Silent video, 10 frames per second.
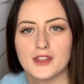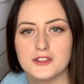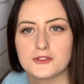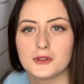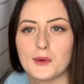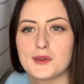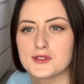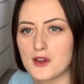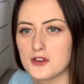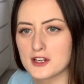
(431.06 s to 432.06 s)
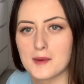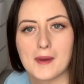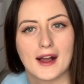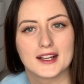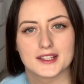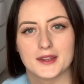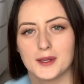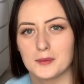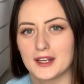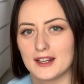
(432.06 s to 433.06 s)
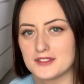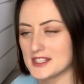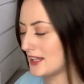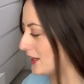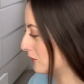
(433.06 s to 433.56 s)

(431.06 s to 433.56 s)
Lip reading: This drawer is so jam-packed, I think I'm gonna have to get it